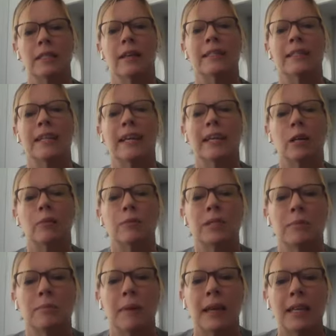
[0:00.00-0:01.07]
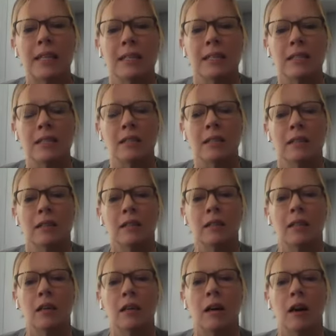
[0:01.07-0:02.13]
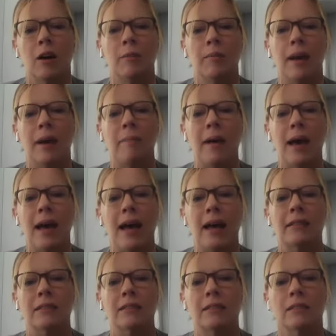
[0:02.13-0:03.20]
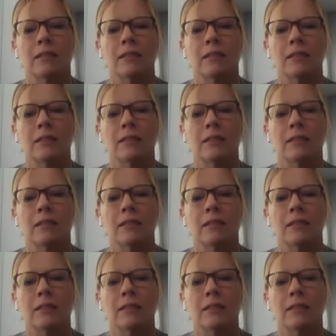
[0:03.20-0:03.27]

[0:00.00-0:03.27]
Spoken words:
to like take up space on my mat